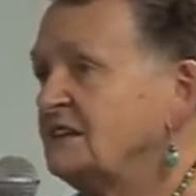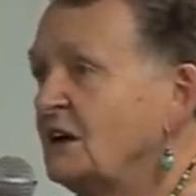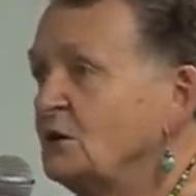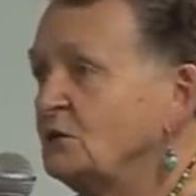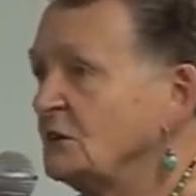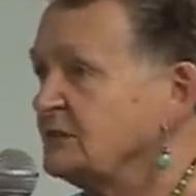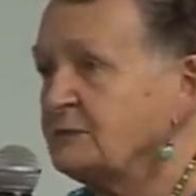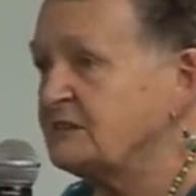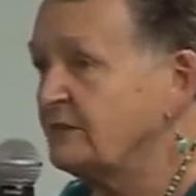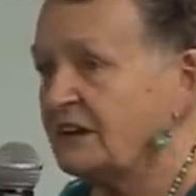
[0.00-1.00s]
No, not
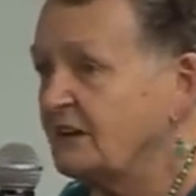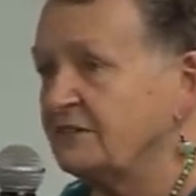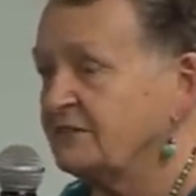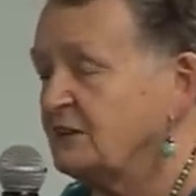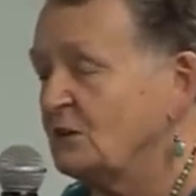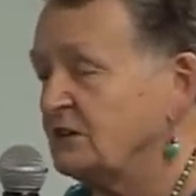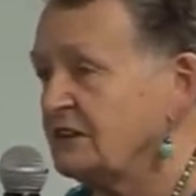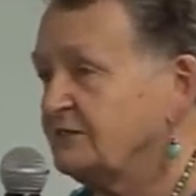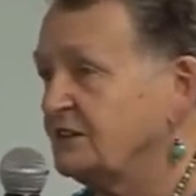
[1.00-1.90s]
specifically. No. If they're not, no.